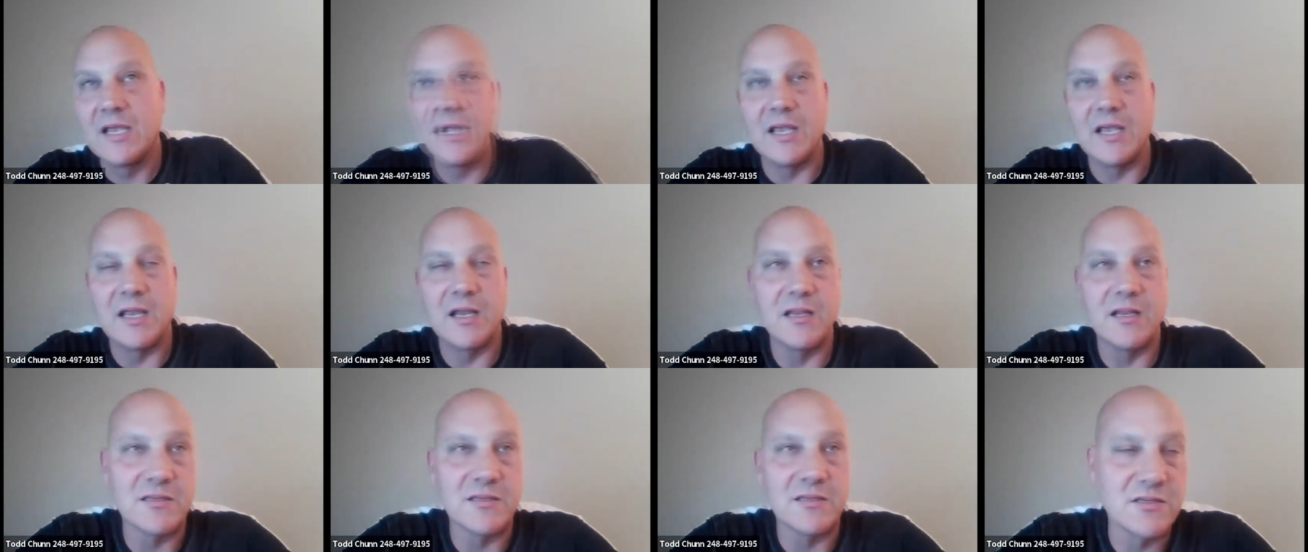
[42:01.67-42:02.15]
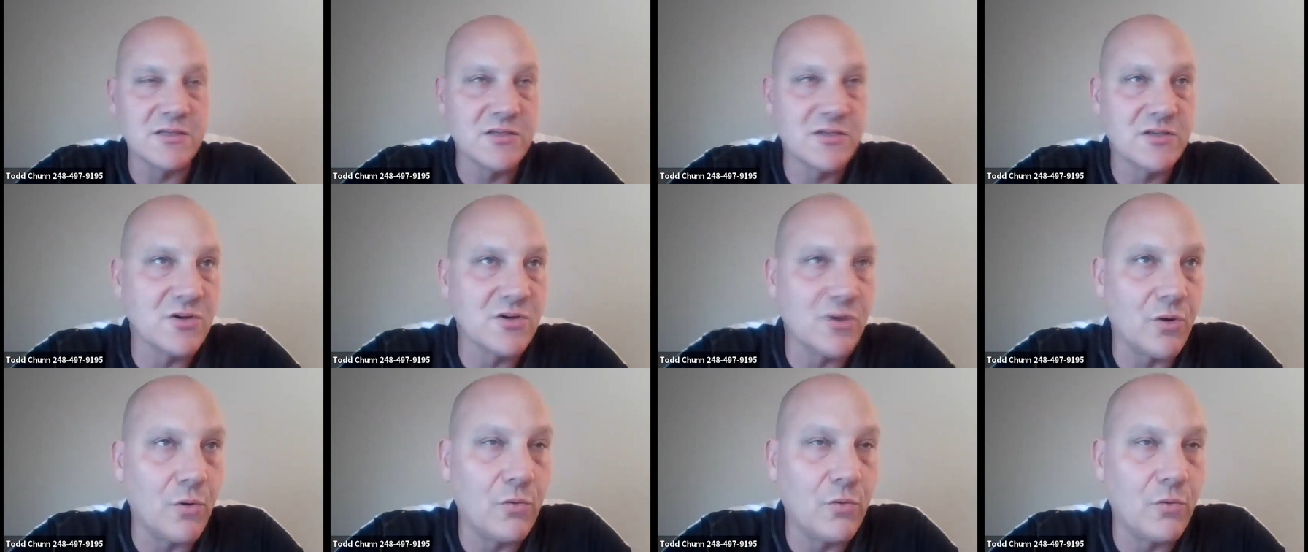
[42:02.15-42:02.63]
it is
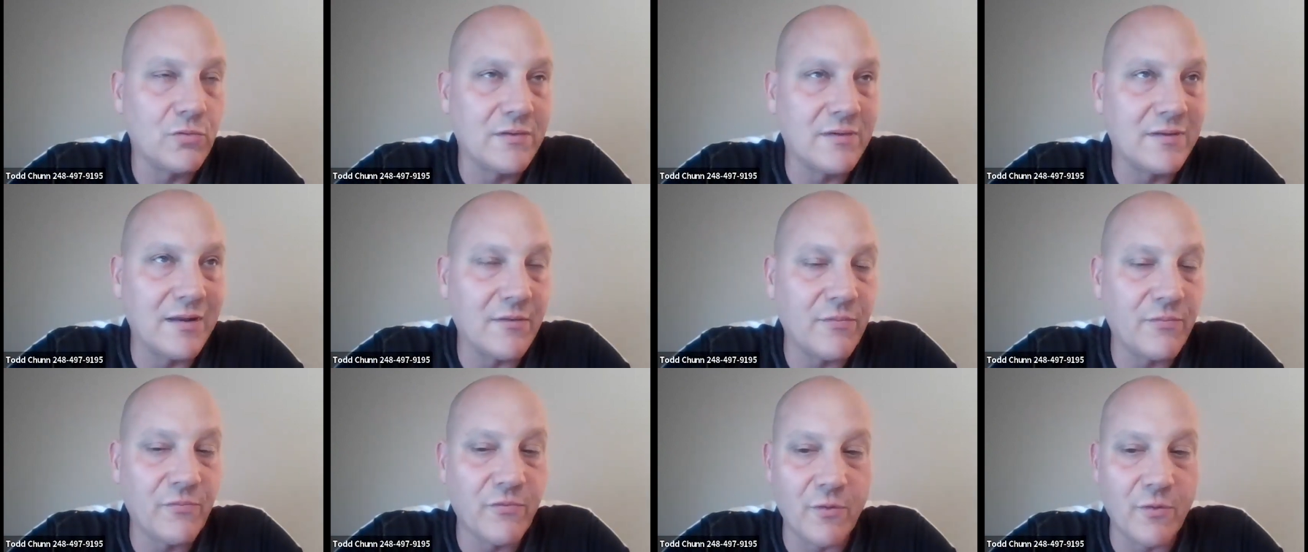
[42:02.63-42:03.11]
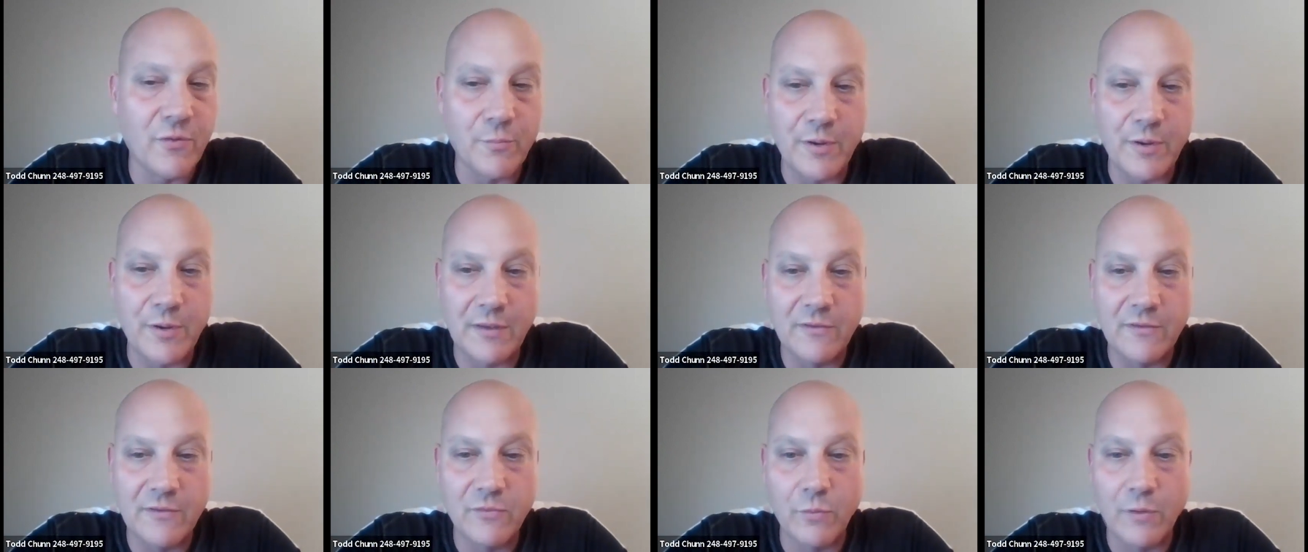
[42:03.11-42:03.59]
so different
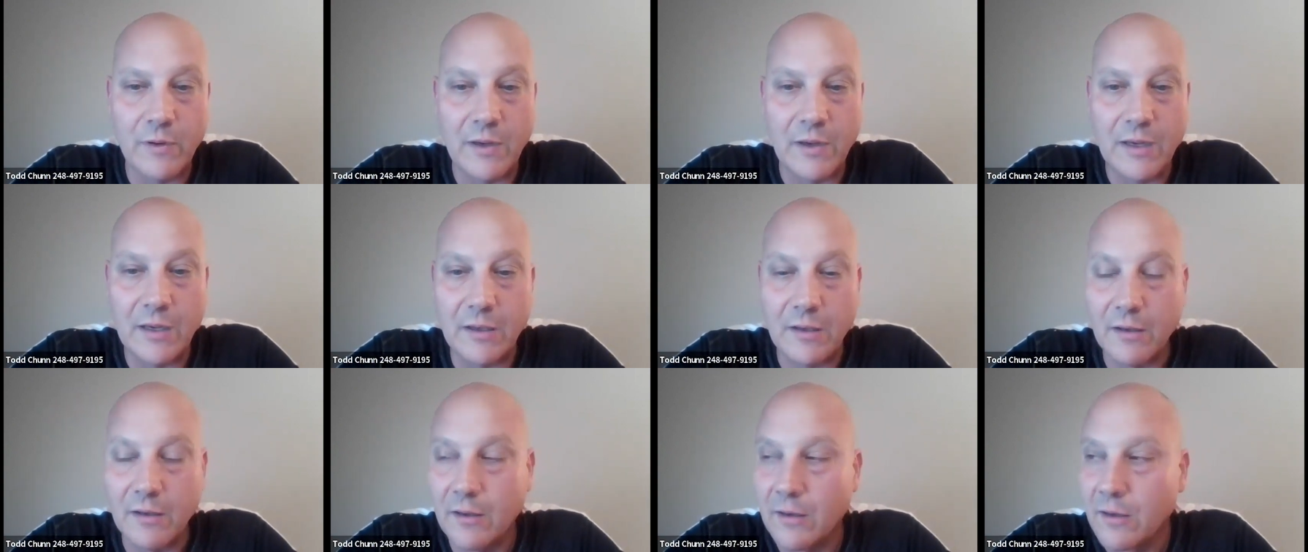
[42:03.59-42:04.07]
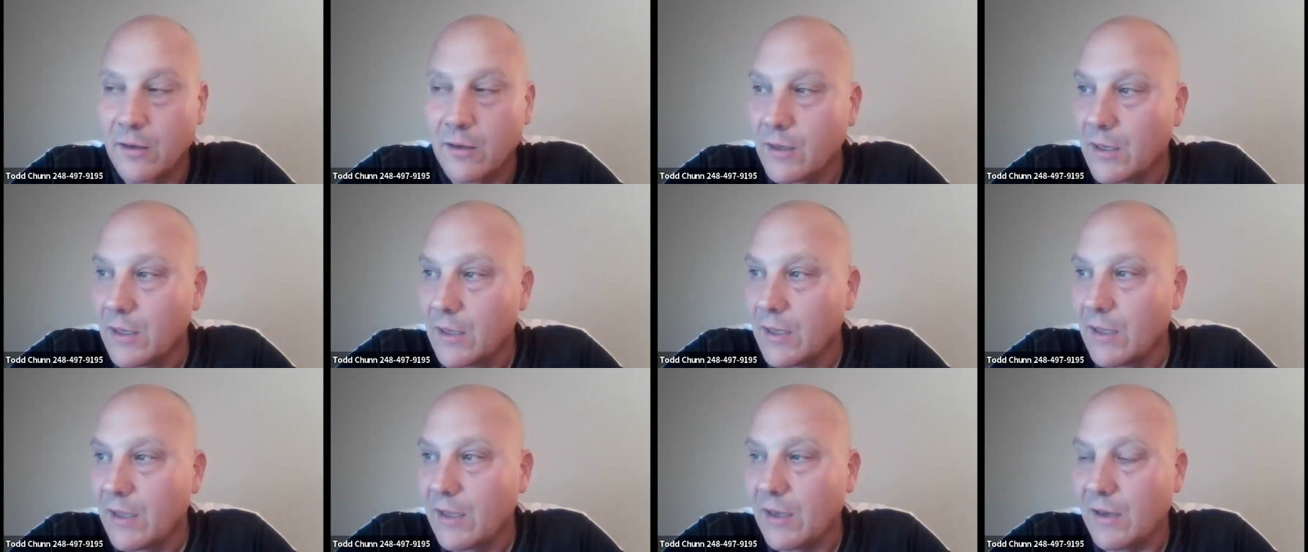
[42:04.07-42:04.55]
between,
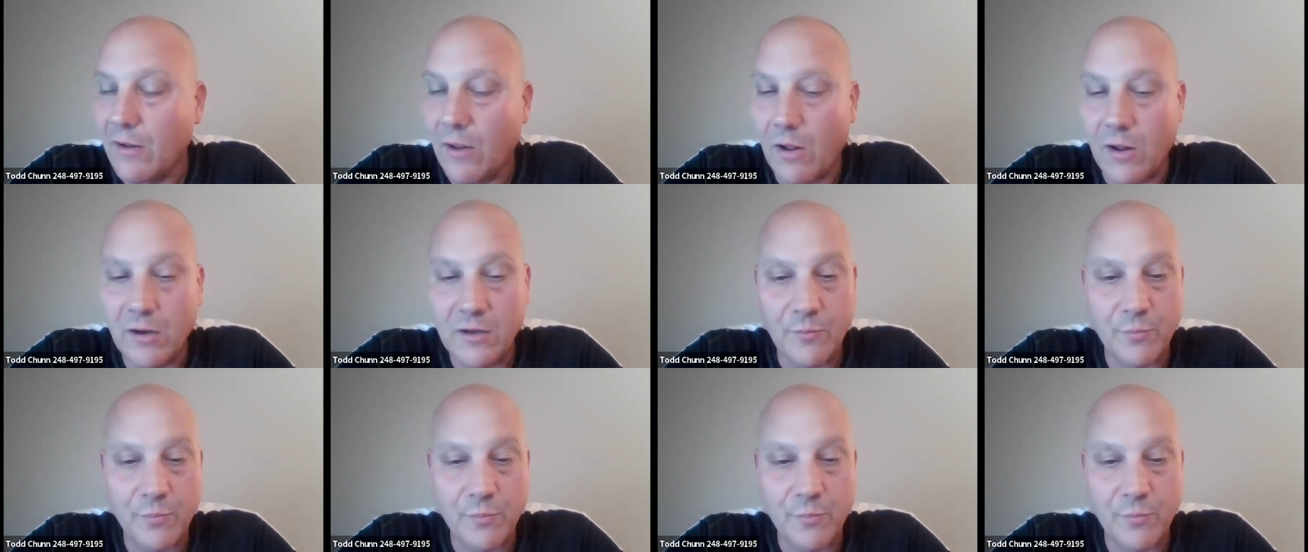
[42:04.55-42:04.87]
it all